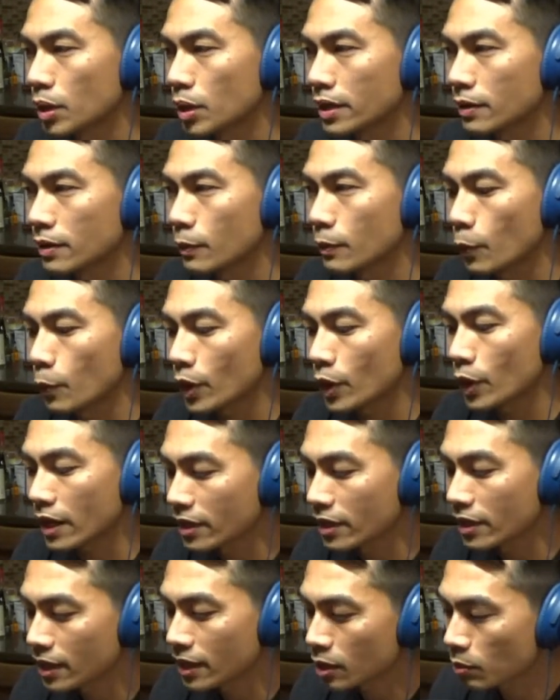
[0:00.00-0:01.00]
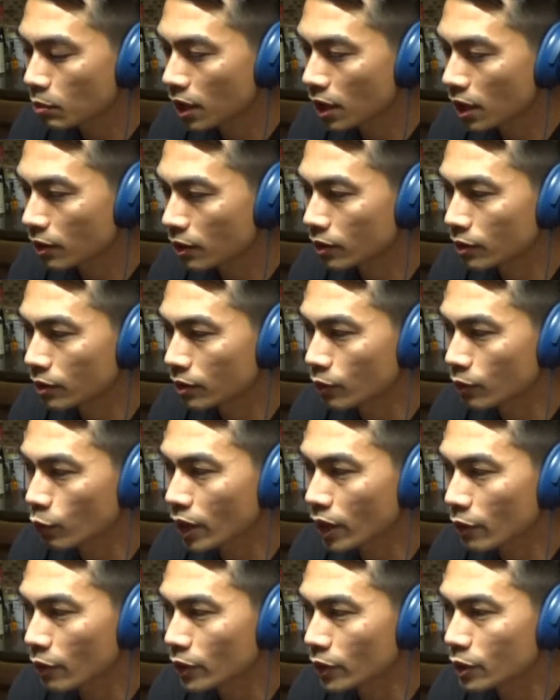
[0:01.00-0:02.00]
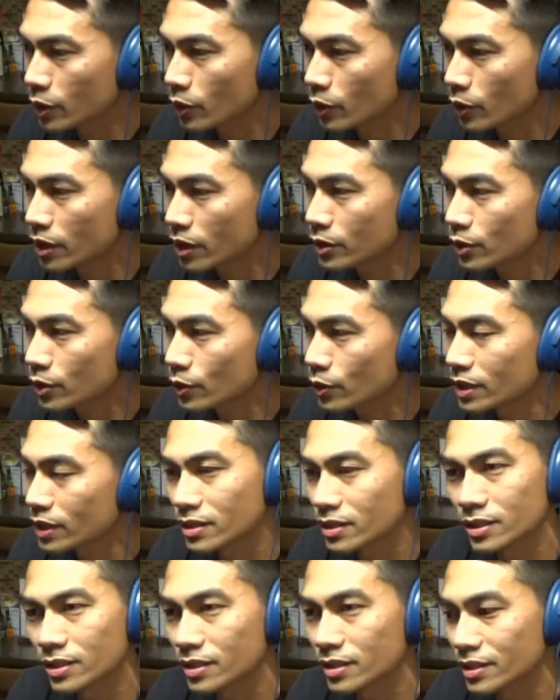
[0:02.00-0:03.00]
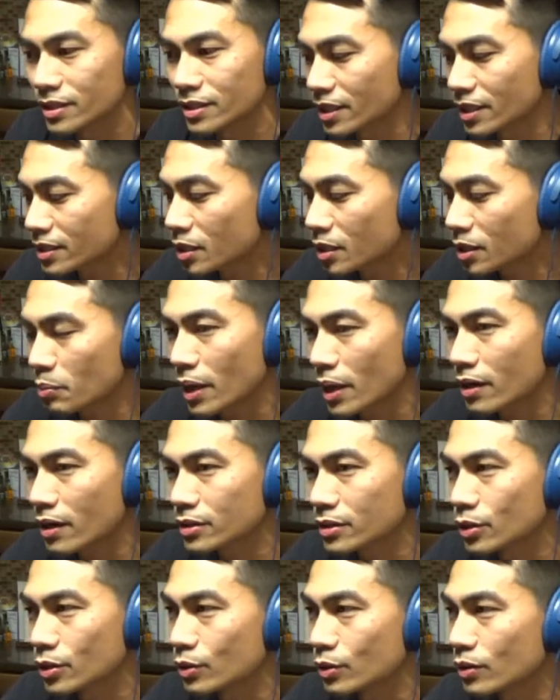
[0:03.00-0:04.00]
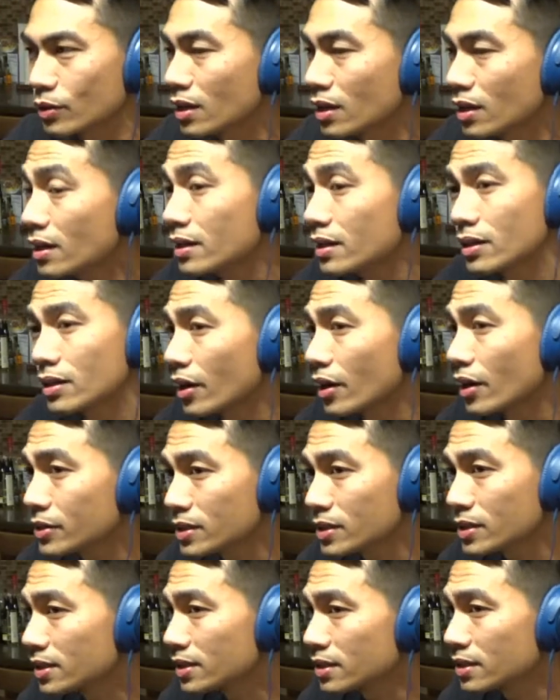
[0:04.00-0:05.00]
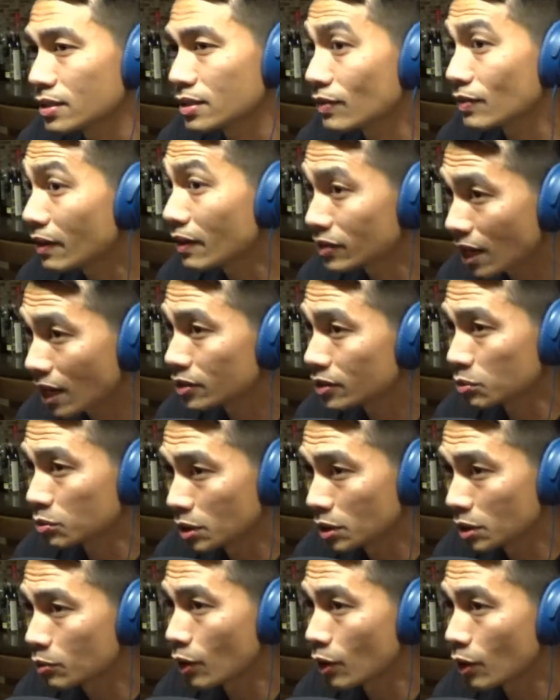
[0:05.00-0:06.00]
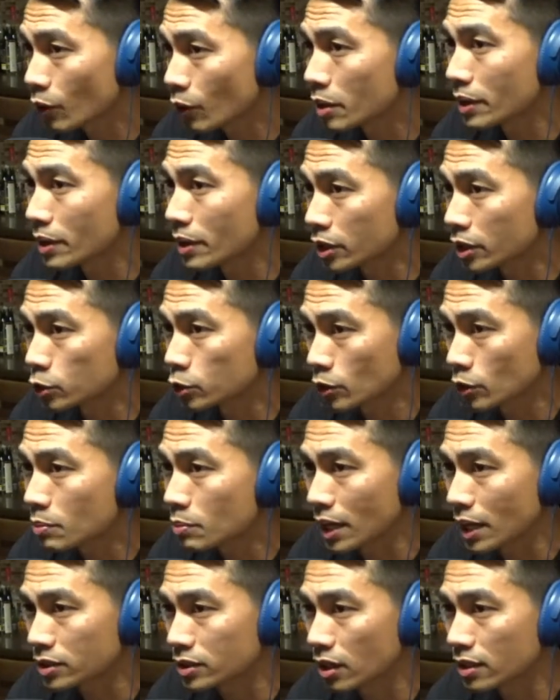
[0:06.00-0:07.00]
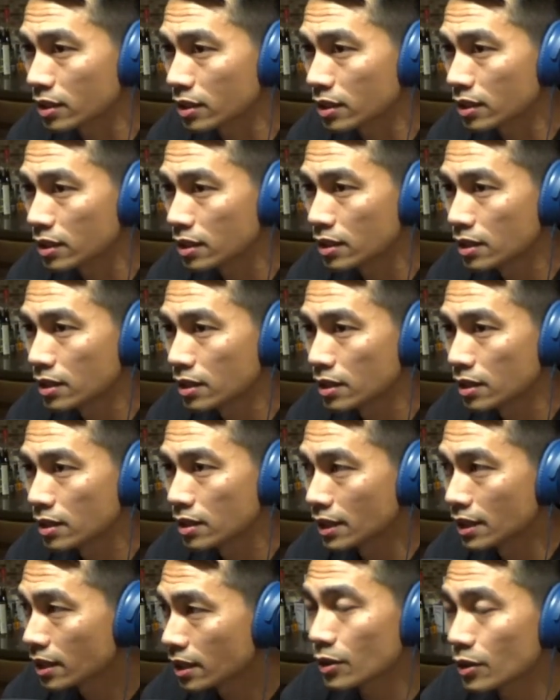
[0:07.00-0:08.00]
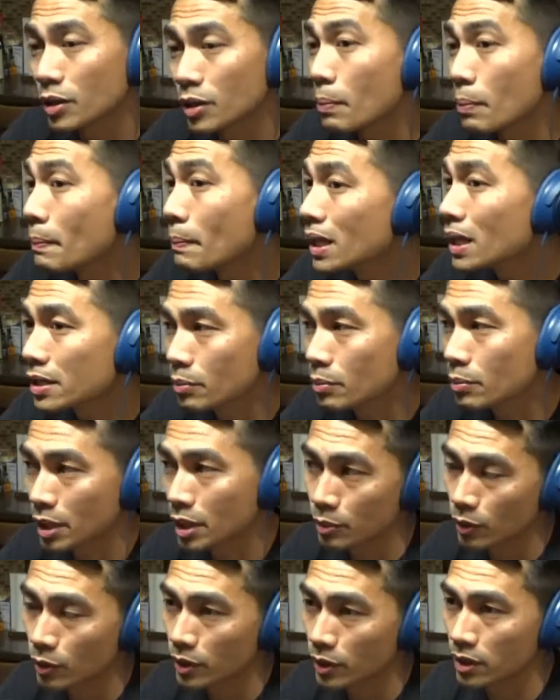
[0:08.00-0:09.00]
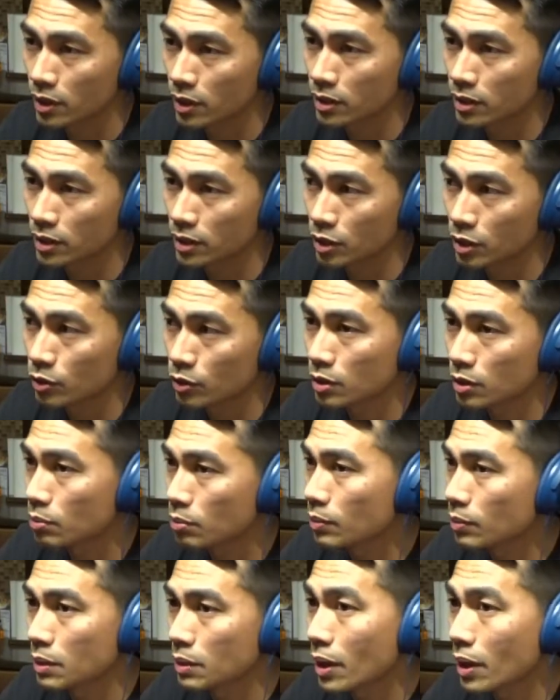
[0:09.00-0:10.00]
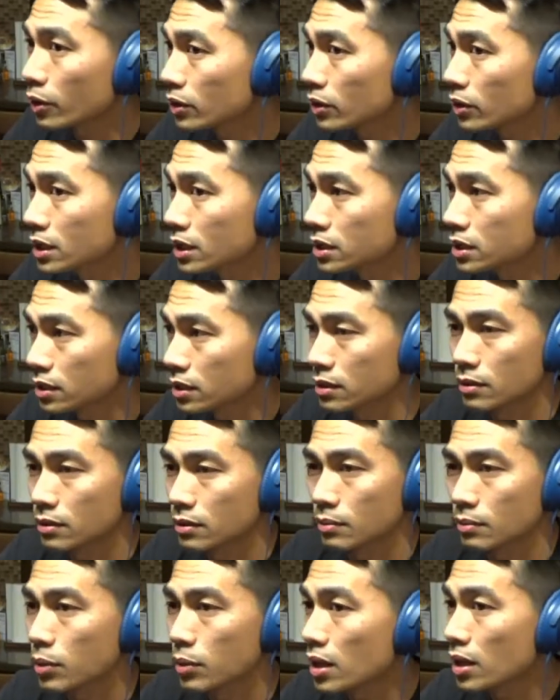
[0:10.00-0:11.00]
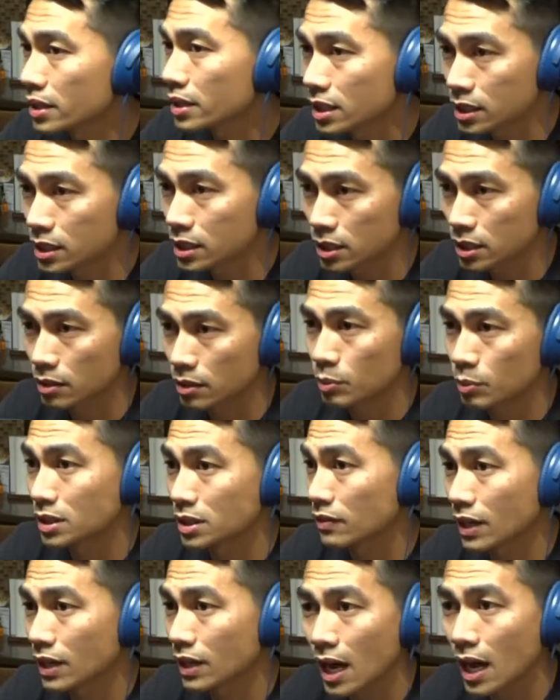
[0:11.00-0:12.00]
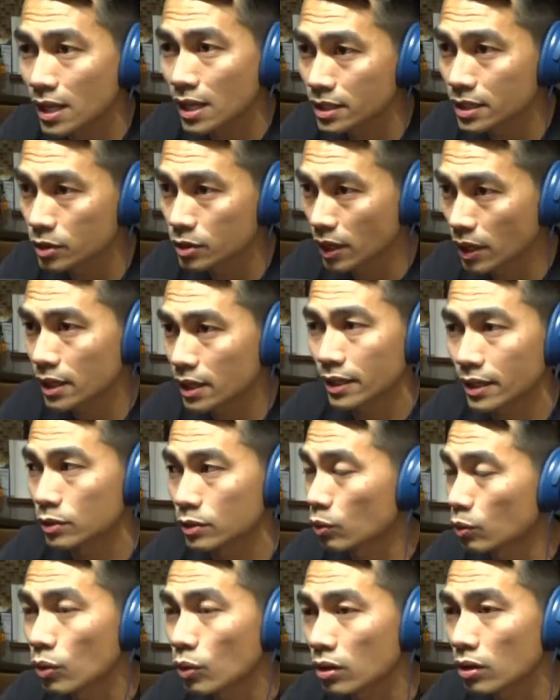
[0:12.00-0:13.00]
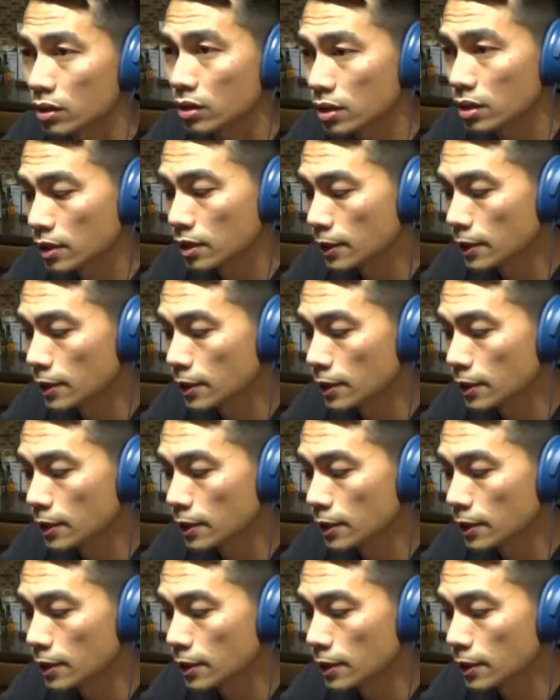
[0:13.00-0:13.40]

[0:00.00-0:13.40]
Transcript: But when I think about what I really want to do, it doesn't compare to the 165,000 people I want to make a true impact on, let alone 1 million people in, in Micronesia, Polynesia, Pacific Islands, right? Like the world.